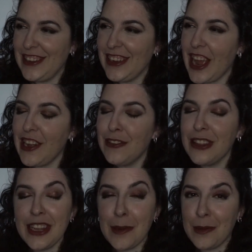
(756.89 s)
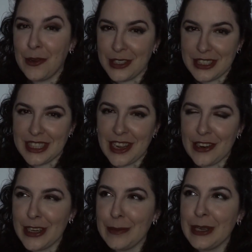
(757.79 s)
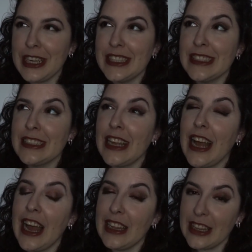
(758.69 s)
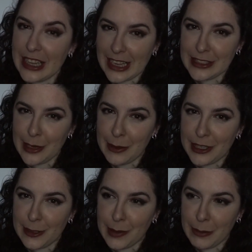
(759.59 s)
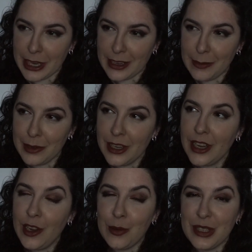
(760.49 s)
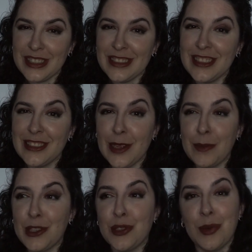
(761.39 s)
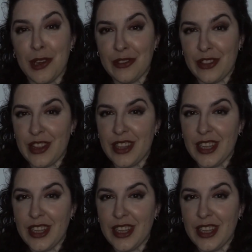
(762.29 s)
I don't think I'm going to count it because the last time I did my makeup was December 12th.